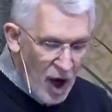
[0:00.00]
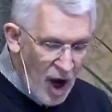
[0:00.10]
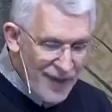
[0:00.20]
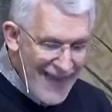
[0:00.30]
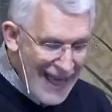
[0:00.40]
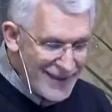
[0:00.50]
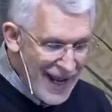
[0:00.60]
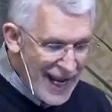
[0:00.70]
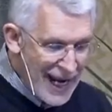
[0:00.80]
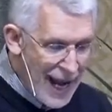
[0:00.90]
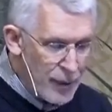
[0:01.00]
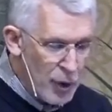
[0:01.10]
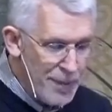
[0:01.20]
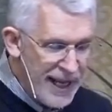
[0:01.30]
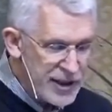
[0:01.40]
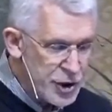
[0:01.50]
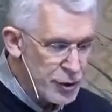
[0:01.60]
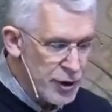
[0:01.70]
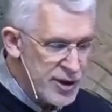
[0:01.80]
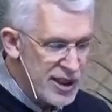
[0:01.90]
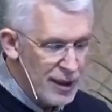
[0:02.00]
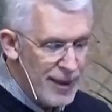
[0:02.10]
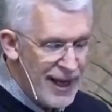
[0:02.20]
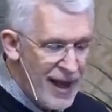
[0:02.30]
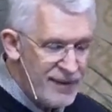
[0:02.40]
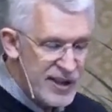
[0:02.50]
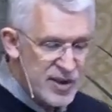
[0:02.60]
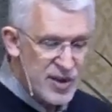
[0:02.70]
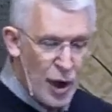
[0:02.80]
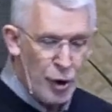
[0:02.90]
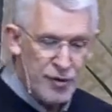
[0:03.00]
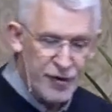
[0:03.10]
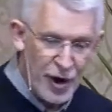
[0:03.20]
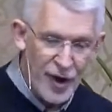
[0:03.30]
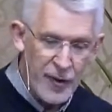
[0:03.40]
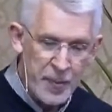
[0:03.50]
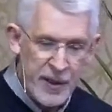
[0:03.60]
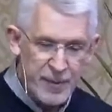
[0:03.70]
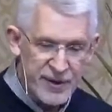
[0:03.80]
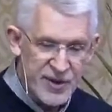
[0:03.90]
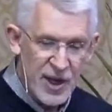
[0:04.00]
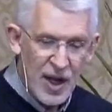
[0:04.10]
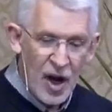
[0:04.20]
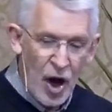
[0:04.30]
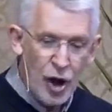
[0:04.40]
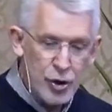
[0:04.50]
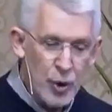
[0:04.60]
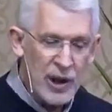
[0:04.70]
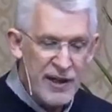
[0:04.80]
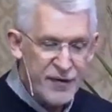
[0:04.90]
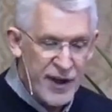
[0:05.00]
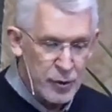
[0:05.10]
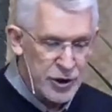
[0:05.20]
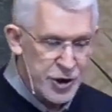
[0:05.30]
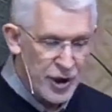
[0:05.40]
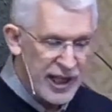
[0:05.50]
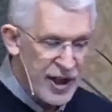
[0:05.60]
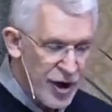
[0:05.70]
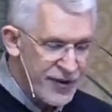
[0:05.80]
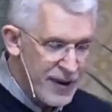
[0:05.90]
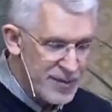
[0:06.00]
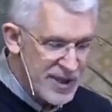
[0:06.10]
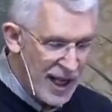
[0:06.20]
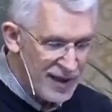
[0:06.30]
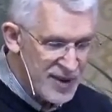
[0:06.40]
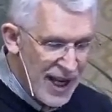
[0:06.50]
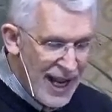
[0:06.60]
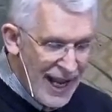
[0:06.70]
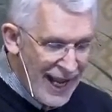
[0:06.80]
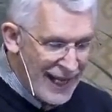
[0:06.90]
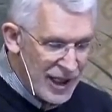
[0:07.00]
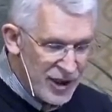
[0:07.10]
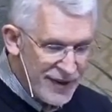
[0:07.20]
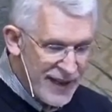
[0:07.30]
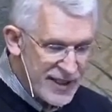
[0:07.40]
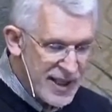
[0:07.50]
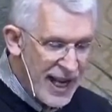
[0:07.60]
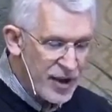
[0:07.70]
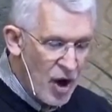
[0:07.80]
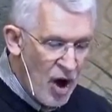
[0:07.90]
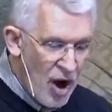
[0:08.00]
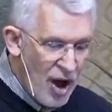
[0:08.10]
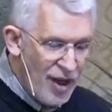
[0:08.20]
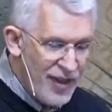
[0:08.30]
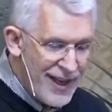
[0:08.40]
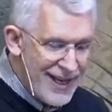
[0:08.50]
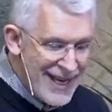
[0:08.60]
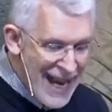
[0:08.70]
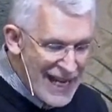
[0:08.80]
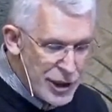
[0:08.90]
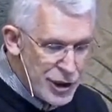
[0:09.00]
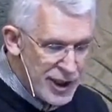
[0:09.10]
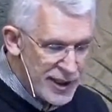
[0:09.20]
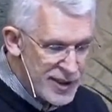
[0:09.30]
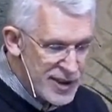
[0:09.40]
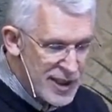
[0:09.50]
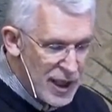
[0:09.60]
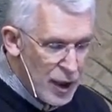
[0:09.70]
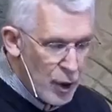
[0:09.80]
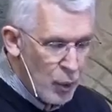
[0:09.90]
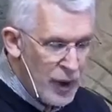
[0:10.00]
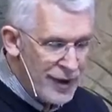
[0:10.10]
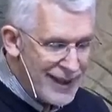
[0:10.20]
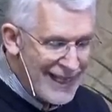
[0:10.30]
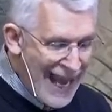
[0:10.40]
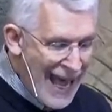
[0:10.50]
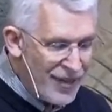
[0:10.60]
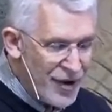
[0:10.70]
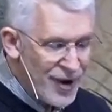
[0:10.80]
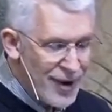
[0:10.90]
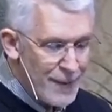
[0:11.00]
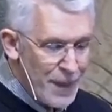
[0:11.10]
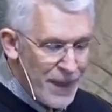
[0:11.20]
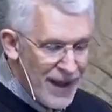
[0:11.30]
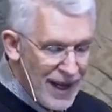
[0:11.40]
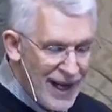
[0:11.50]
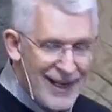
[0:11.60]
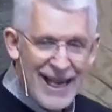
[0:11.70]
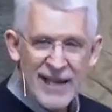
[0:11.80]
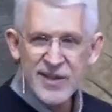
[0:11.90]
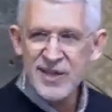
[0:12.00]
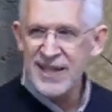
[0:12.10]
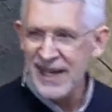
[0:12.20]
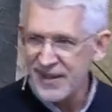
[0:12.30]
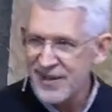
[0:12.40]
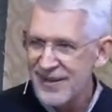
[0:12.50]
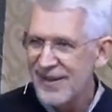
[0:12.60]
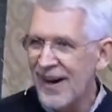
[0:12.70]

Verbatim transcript: On that day, I will make Jerusalem a heavy stone for all the peoples. All who lift it will surely hurt themselves and look at this and all the nations will gather against it.